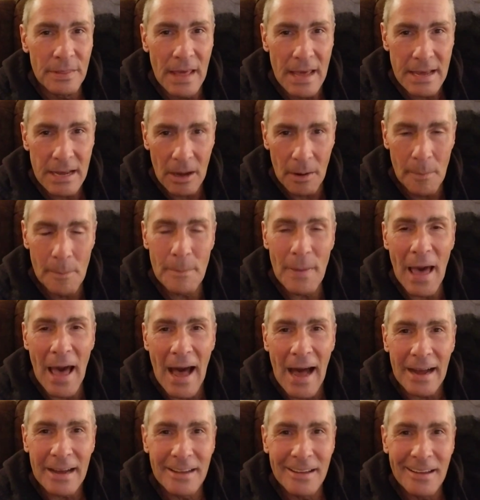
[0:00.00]
They come
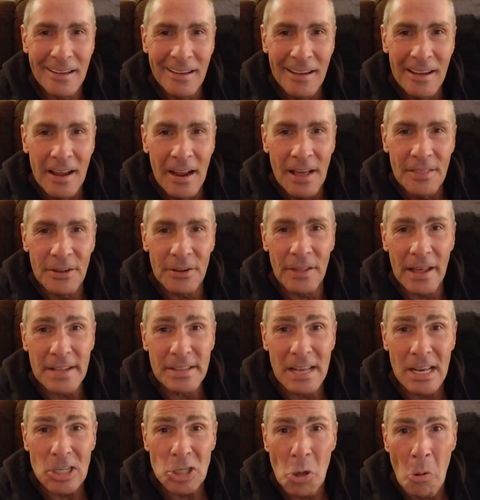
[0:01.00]
back. They're like
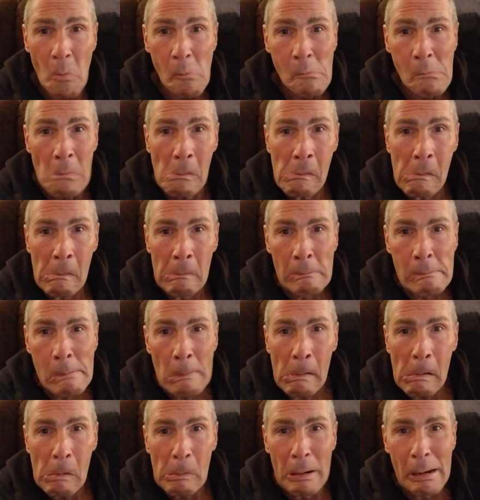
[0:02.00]
this.
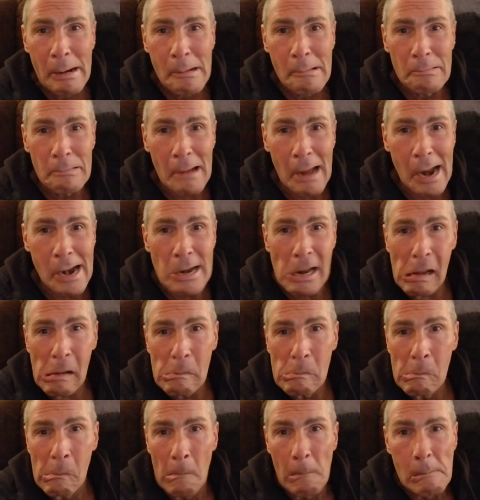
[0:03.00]
We didn't find
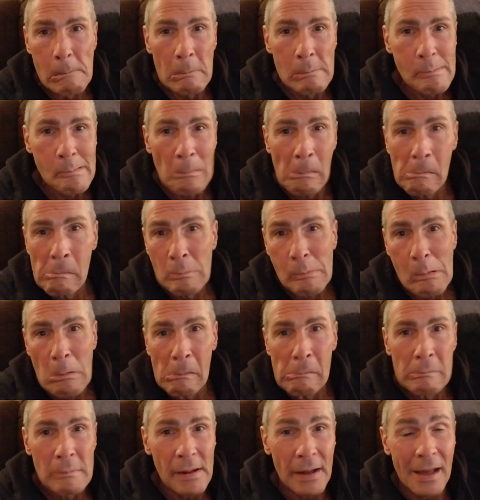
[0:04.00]
it
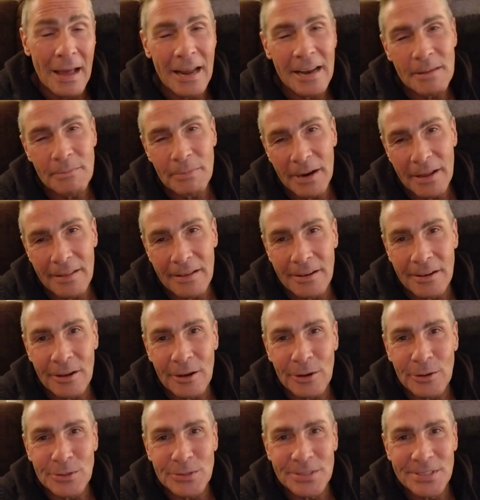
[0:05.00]
anybody that
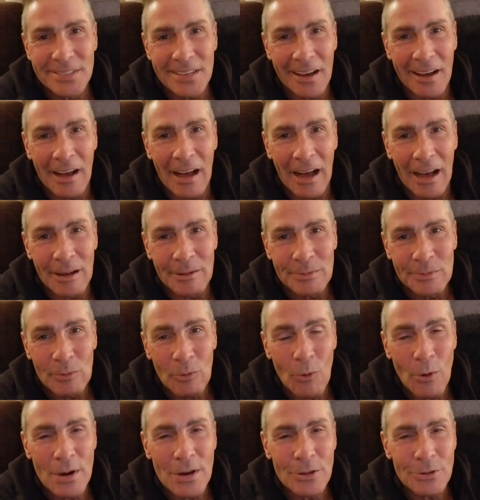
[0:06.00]
knows, uh,
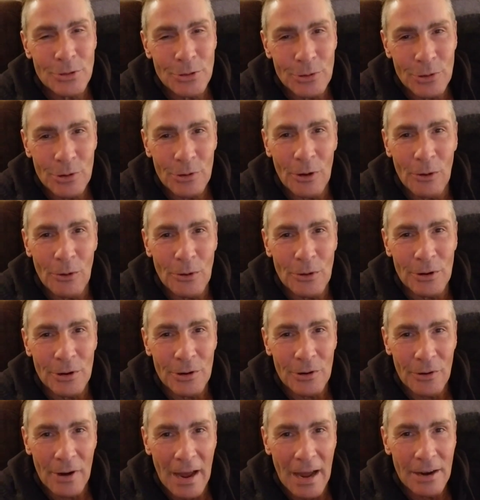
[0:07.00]
when you do coke or
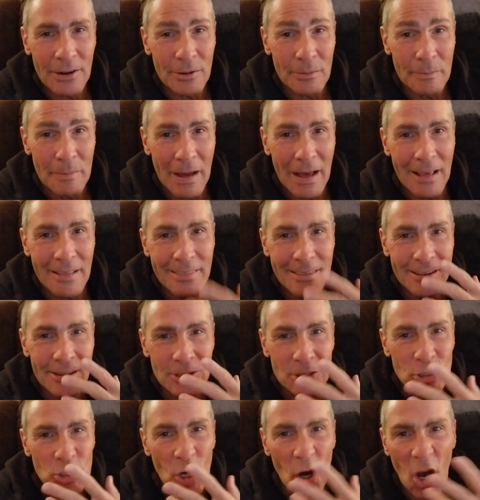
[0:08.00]
crack or meth, your
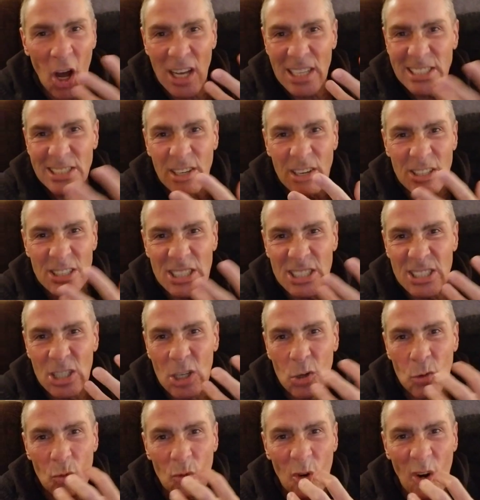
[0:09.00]
jaw starts
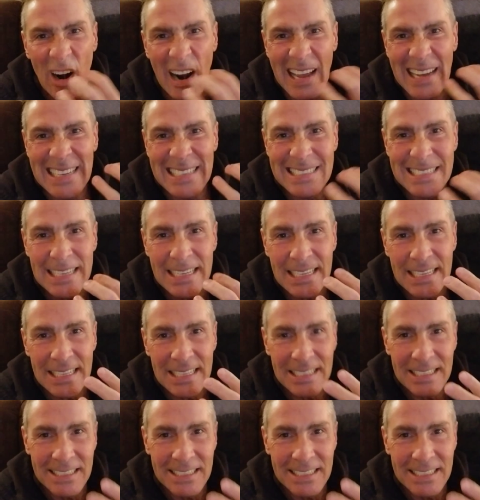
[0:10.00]
grinding.